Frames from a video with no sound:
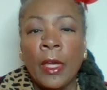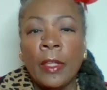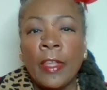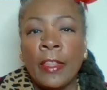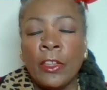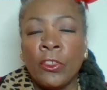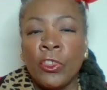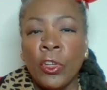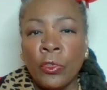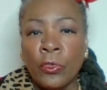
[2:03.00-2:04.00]
that the
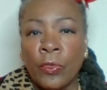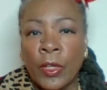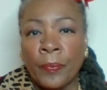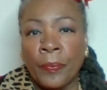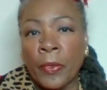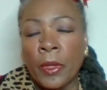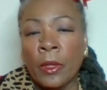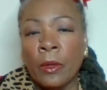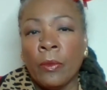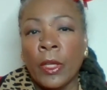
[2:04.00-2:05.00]
children
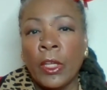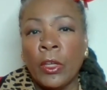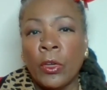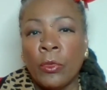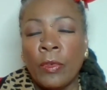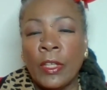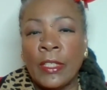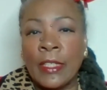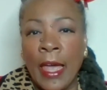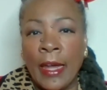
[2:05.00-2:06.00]
really could
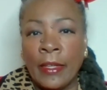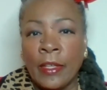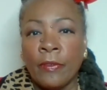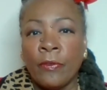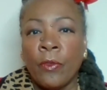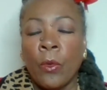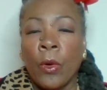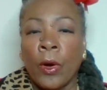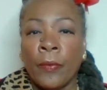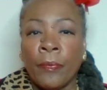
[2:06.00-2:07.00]
recite
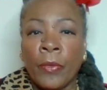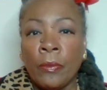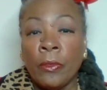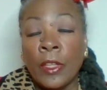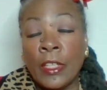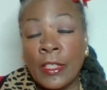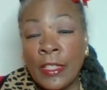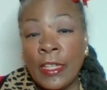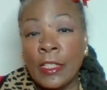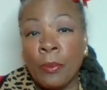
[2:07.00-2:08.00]
for the
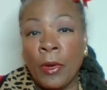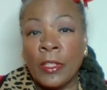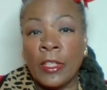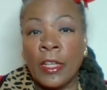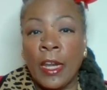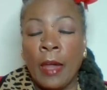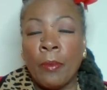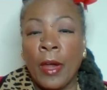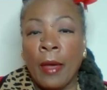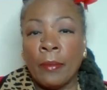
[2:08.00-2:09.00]
deceased President
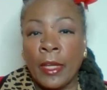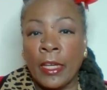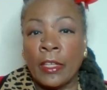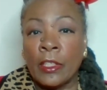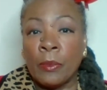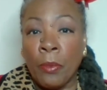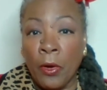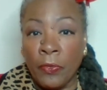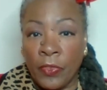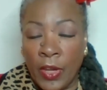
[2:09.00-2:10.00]
Abraham Lincoln's
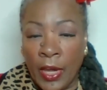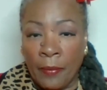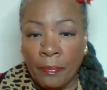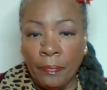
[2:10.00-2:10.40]
birthday.